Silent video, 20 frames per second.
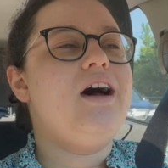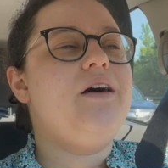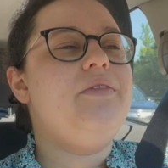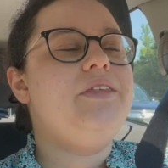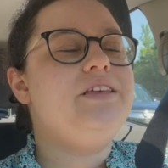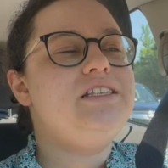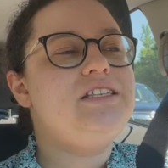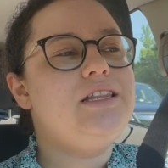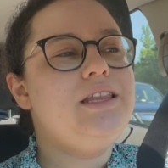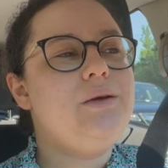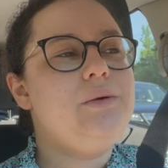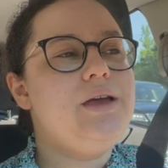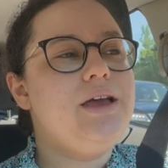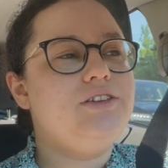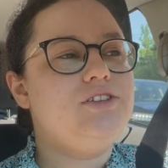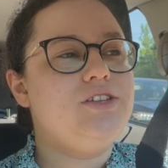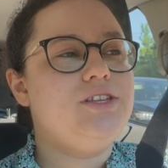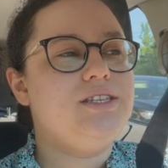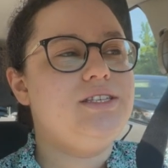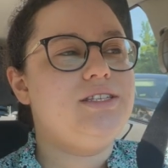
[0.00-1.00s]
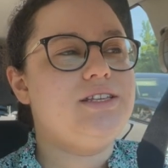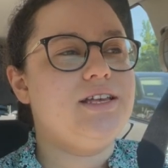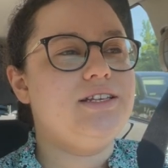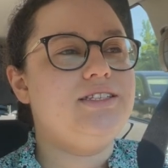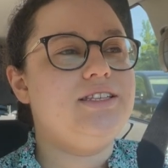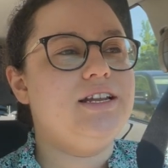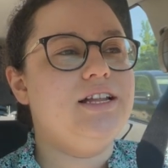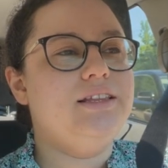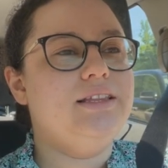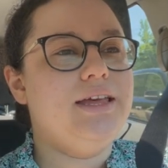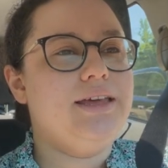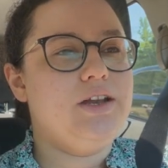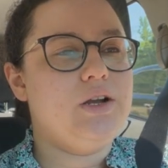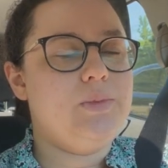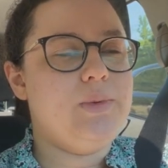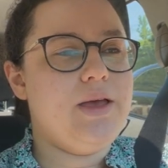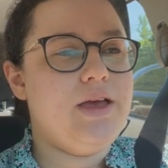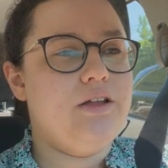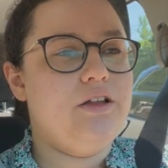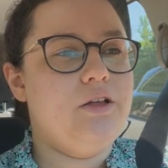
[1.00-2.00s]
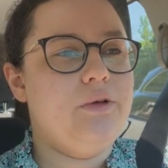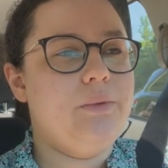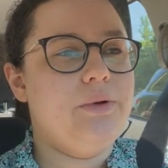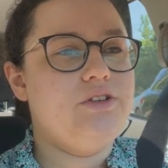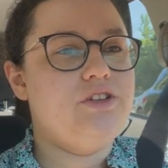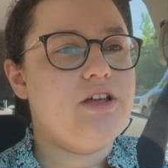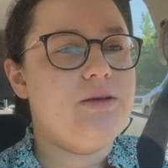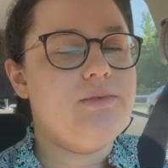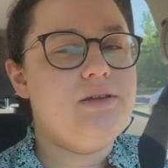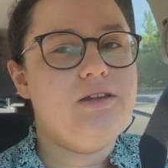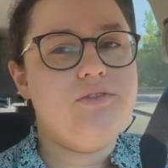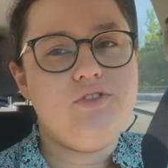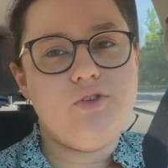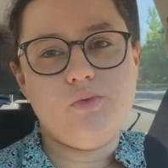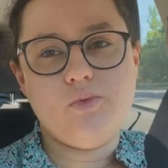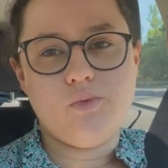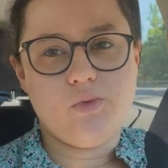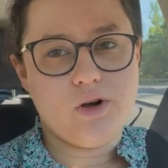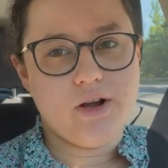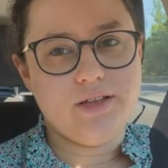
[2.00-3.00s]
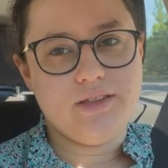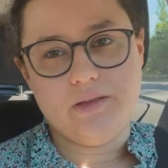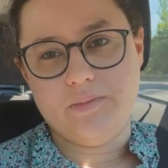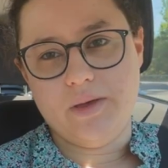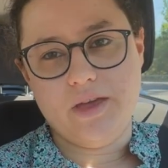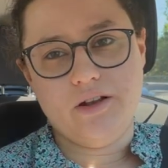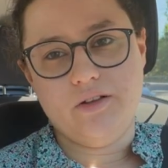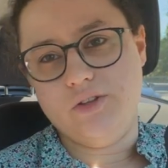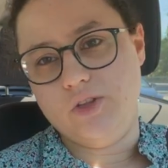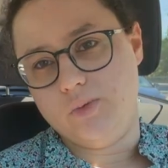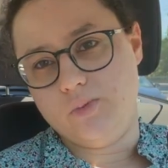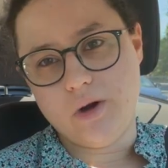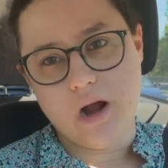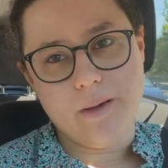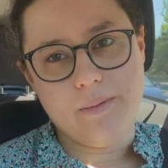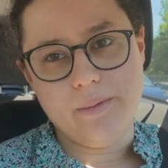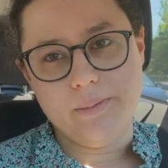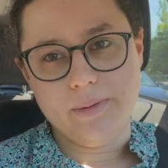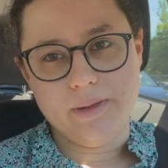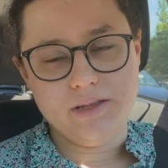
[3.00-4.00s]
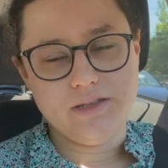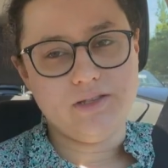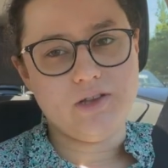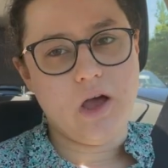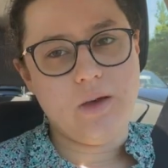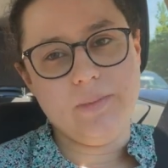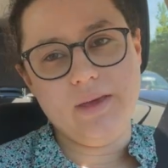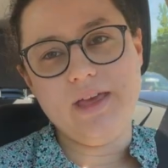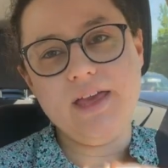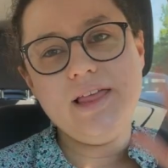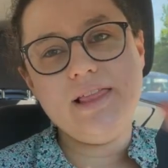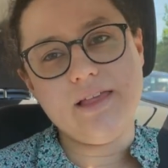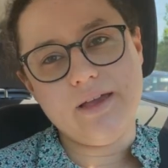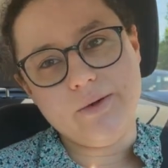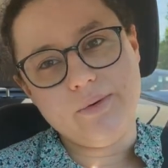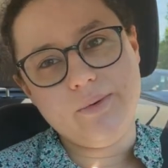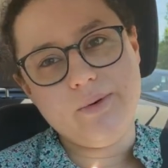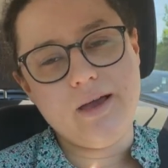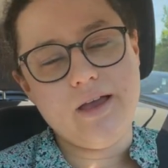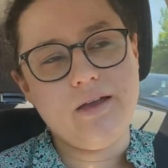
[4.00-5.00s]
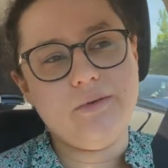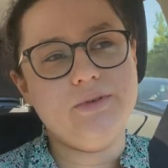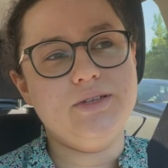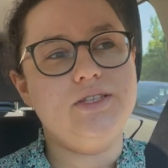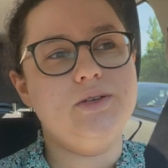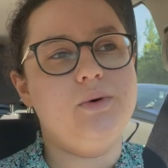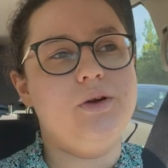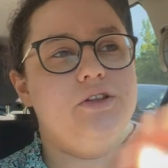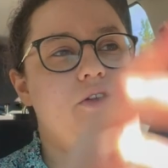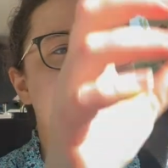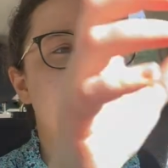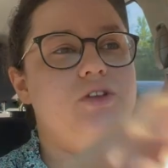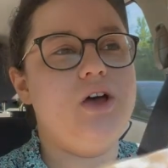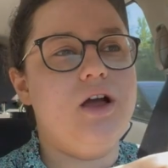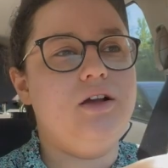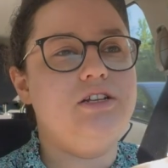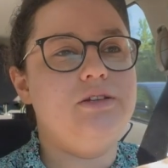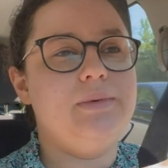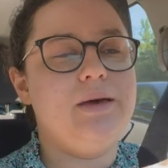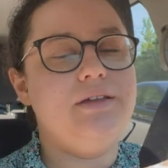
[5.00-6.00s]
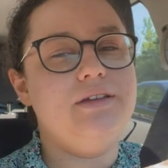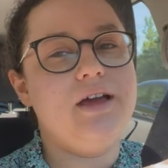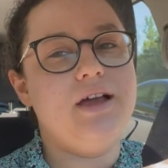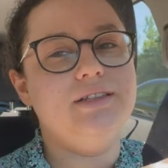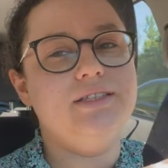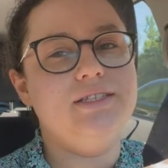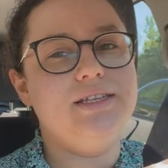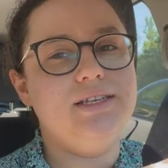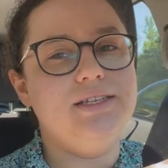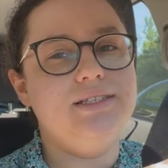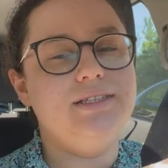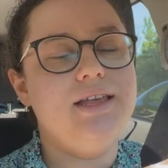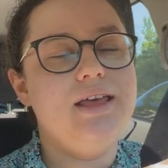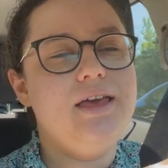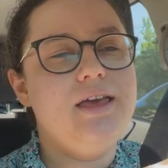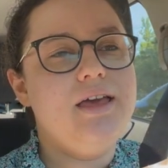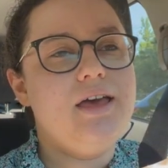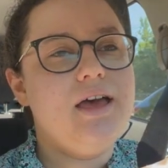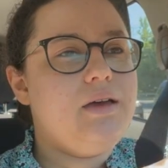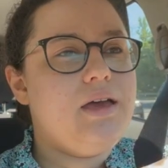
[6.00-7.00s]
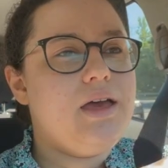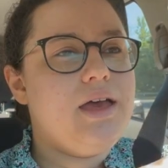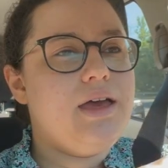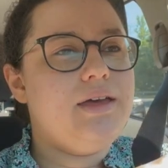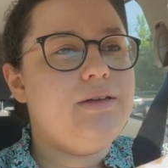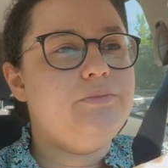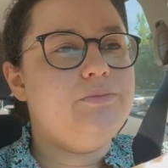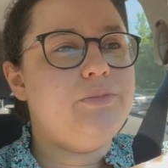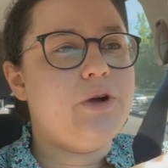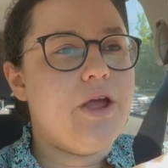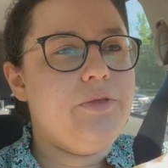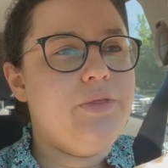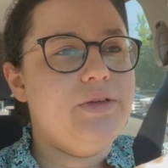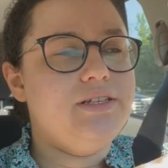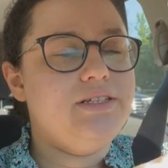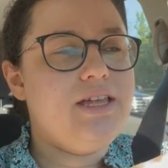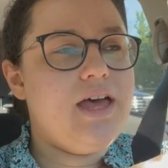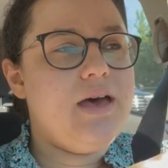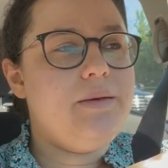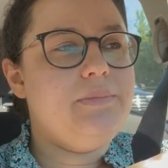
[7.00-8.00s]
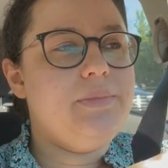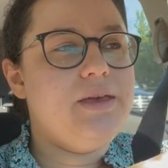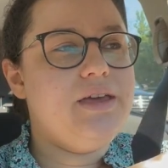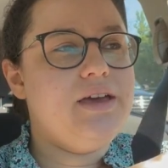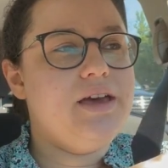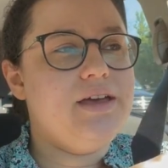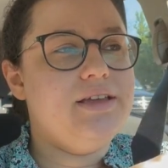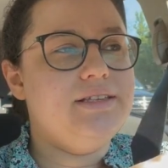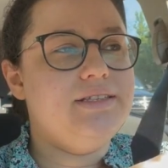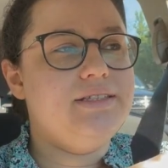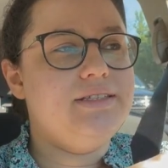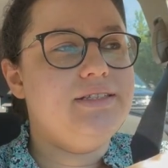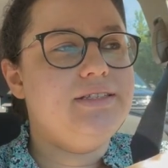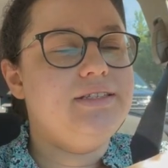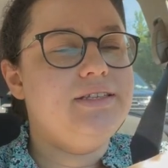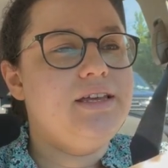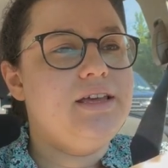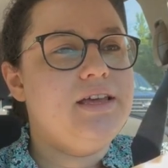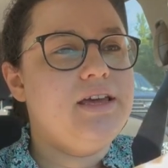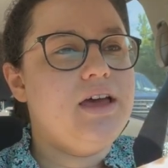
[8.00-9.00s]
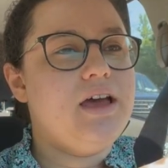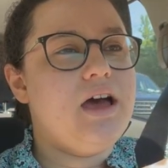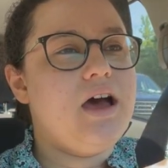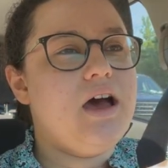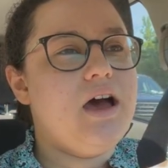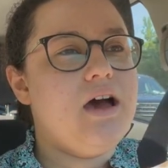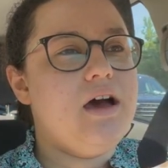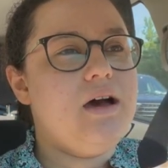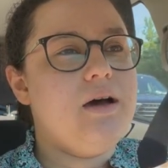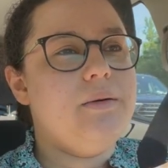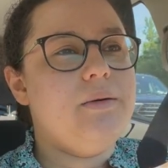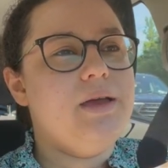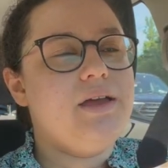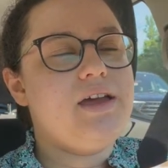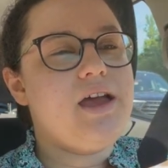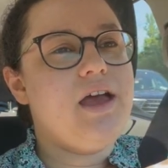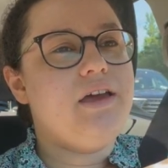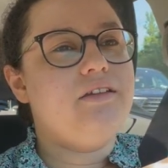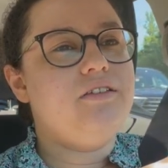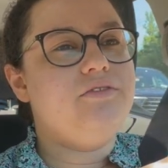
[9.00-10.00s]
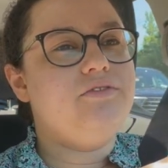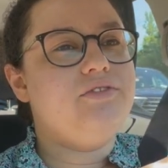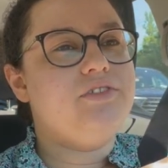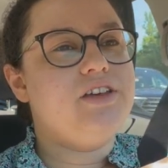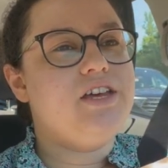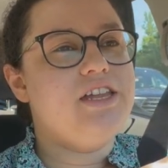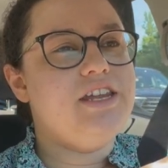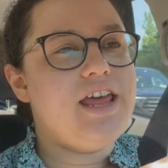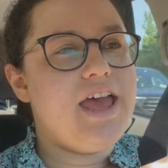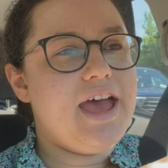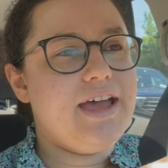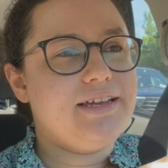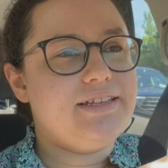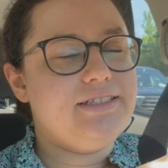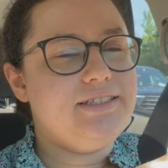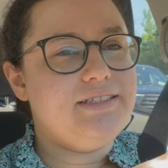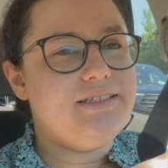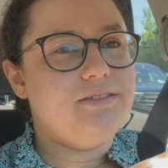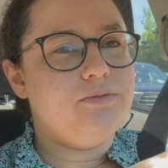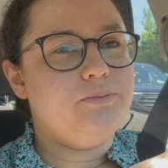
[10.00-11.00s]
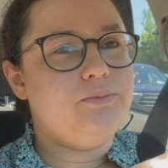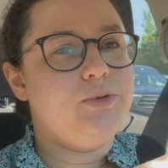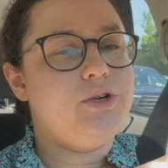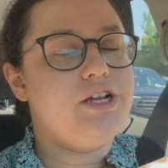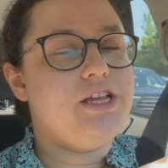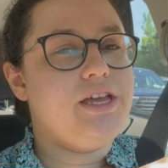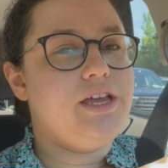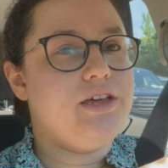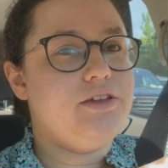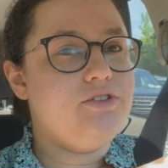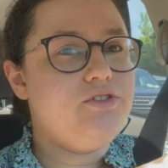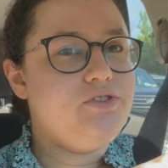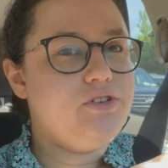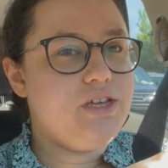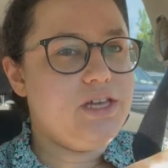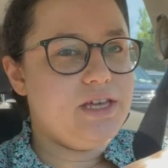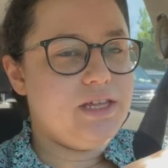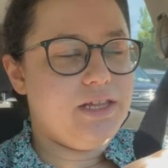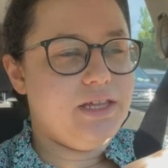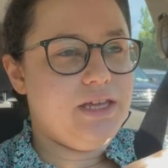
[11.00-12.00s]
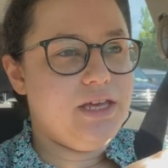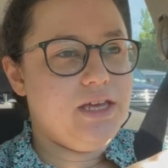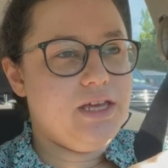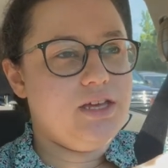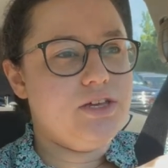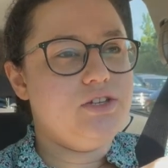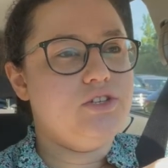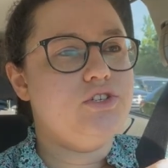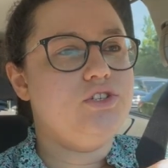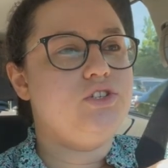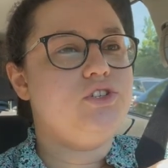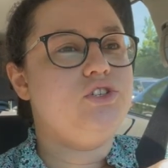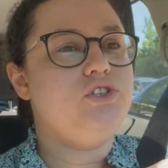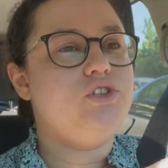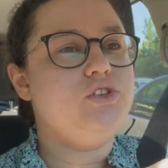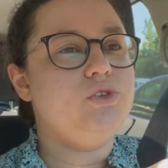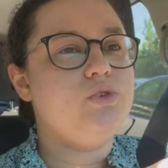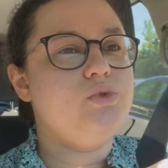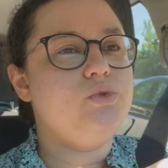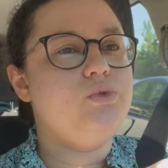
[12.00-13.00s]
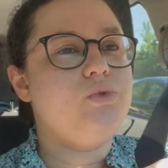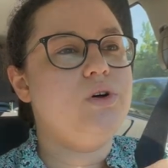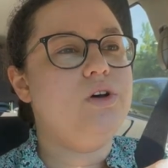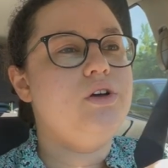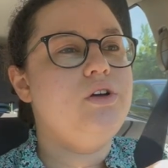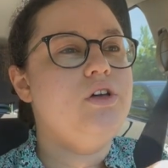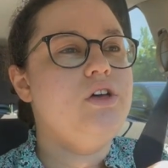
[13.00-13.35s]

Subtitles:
This is something we actually discussed in a later panel, which, I mean, if you were at the panel, you probably saw me. Hello. I was the one who talked about Nazis and brought this up because it kind of connects pretty intricately to